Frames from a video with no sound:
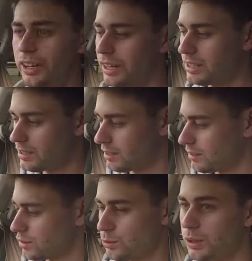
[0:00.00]

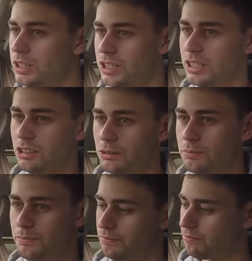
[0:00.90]
nice squidgy
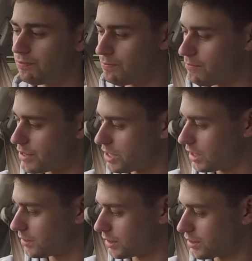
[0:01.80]

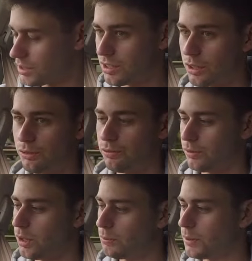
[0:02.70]
material stuff
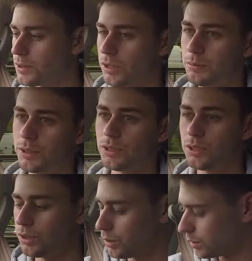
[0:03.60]
up on top of the
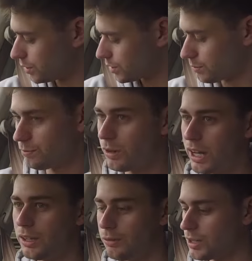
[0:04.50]
doors and
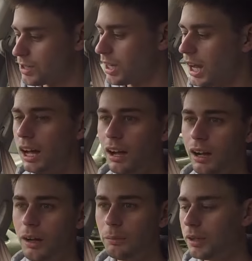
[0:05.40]
where you rest your
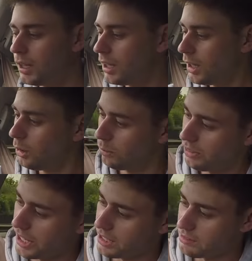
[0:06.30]
arm,
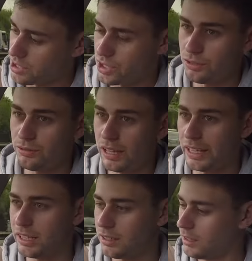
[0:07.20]
but then stuff
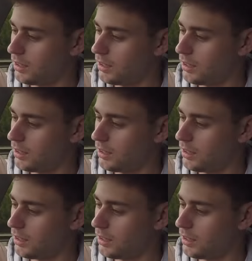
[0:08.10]
like